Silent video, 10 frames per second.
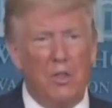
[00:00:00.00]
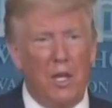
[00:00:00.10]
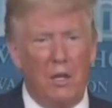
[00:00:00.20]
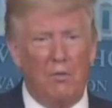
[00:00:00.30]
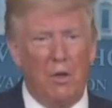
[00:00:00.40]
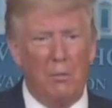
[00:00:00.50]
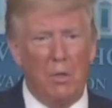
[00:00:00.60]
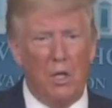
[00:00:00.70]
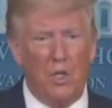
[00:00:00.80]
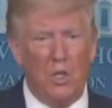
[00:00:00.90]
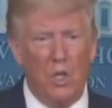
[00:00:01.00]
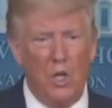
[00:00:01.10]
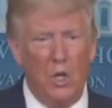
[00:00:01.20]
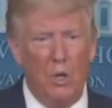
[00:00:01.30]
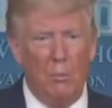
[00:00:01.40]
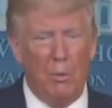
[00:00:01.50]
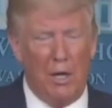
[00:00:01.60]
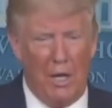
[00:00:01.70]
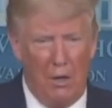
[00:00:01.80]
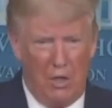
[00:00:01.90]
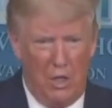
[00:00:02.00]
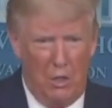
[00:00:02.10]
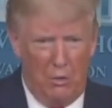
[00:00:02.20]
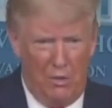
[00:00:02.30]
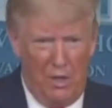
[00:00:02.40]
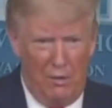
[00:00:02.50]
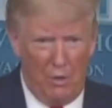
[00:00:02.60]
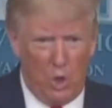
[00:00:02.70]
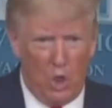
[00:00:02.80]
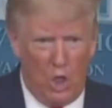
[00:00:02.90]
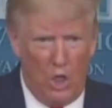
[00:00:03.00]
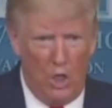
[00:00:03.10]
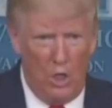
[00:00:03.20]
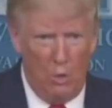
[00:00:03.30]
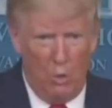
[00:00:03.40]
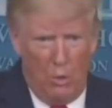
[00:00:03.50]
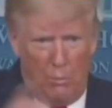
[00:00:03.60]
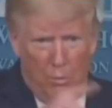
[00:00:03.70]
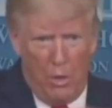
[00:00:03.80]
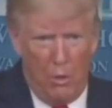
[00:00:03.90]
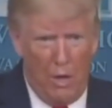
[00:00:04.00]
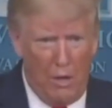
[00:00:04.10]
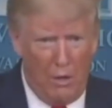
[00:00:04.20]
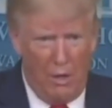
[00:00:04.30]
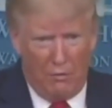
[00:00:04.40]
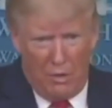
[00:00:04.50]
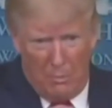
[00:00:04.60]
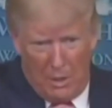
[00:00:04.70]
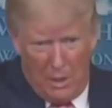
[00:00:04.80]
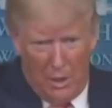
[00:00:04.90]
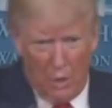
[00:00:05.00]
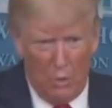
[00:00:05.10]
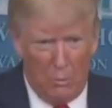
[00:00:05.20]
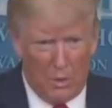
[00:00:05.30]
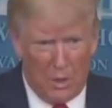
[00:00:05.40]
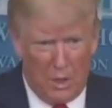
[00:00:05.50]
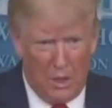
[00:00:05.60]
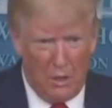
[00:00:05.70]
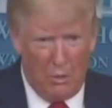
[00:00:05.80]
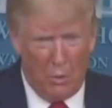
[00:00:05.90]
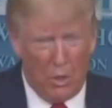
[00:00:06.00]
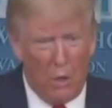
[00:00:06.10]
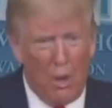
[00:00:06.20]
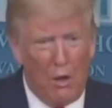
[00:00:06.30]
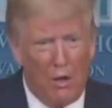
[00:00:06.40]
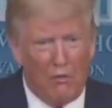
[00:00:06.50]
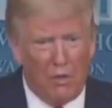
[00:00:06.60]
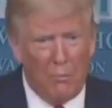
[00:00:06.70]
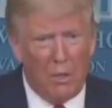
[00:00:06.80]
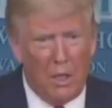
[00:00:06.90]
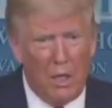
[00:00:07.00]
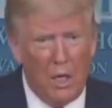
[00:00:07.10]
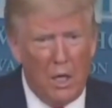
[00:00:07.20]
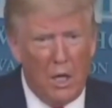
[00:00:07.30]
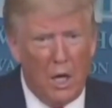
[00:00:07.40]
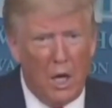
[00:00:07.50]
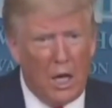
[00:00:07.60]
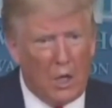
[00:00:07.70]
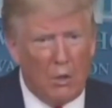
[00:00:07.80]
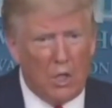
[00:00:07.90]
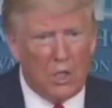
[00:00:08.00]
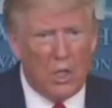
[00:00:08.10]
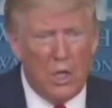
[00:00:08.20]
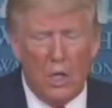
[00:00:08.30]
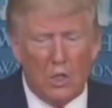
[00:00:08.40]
Oh, thank you very much. But I guarantee you, if I ever took it, you would go out after me. You in particular would go out after me like crazy.